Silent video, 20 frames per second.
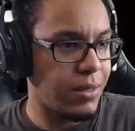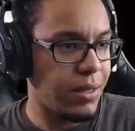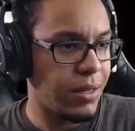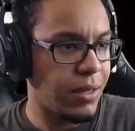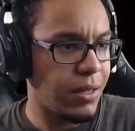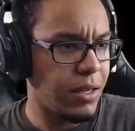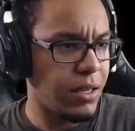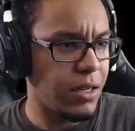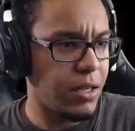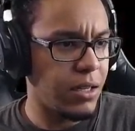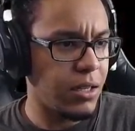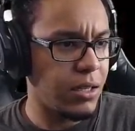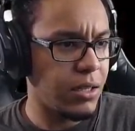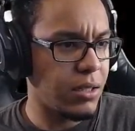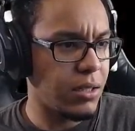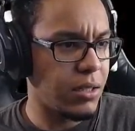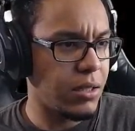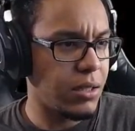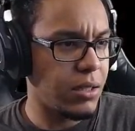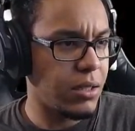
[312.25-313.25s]
Uh,
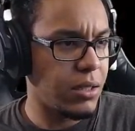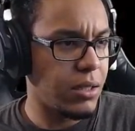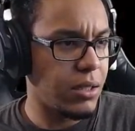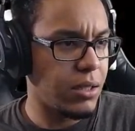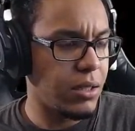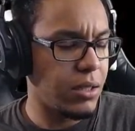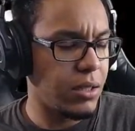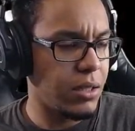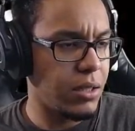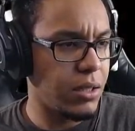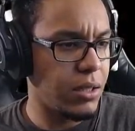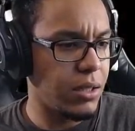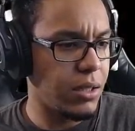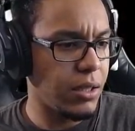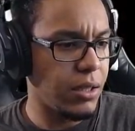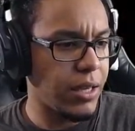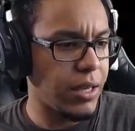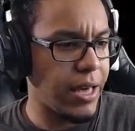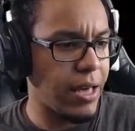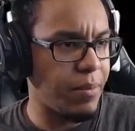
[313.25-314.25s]

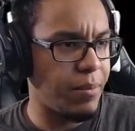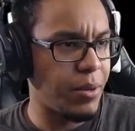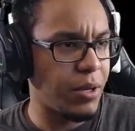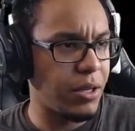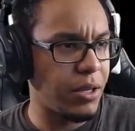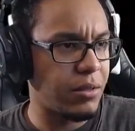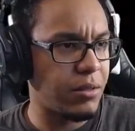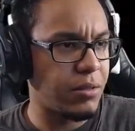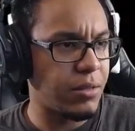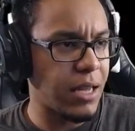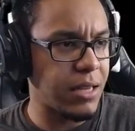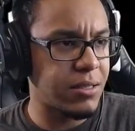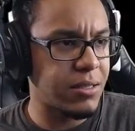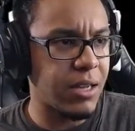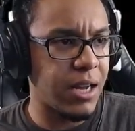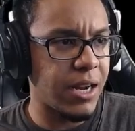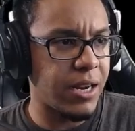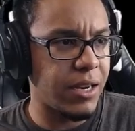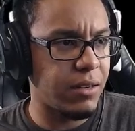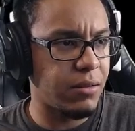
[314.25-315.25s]
yeah, but that's
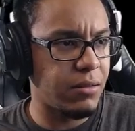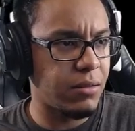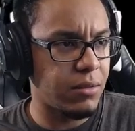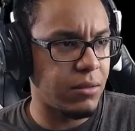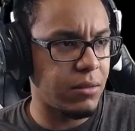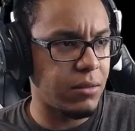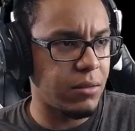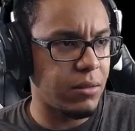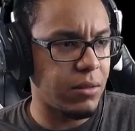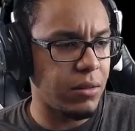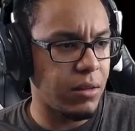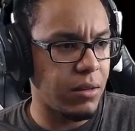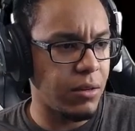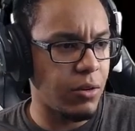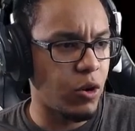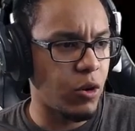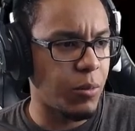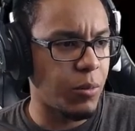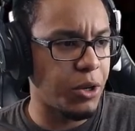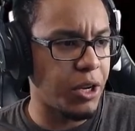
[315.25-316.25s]
not
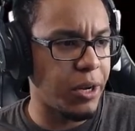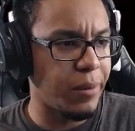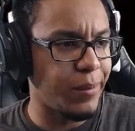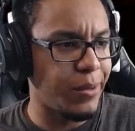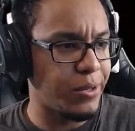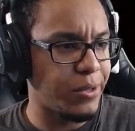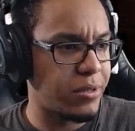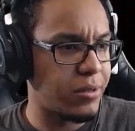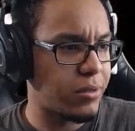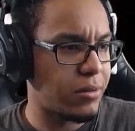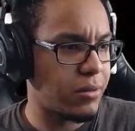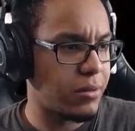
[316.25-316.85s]
normal numbers.